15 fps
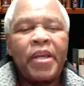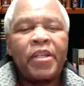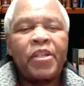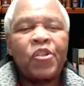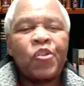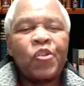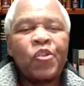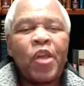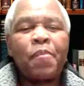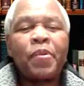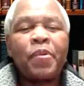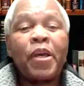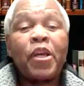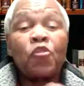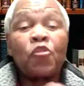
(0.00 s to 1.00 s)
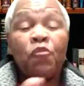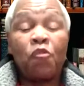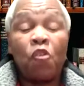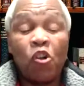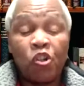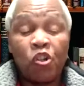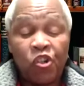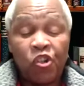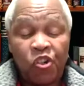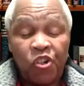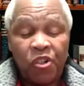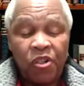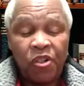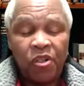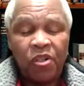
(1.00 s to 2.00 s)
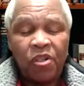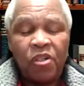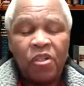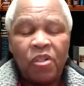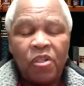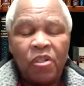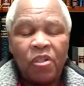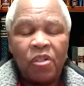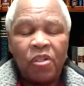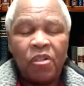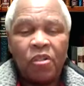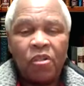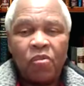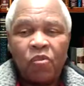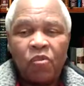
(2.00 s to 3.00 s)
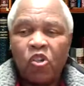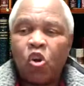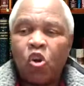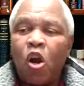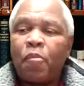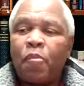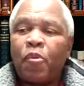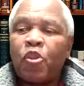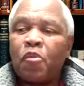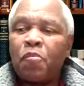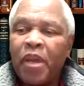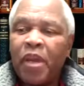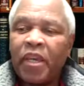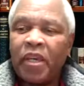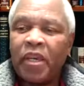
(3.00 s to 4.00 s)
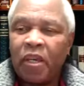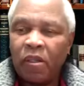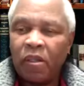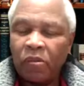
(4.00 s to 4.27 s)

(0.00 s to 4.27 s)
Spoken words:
a discipler is forged. We'll talk about the making.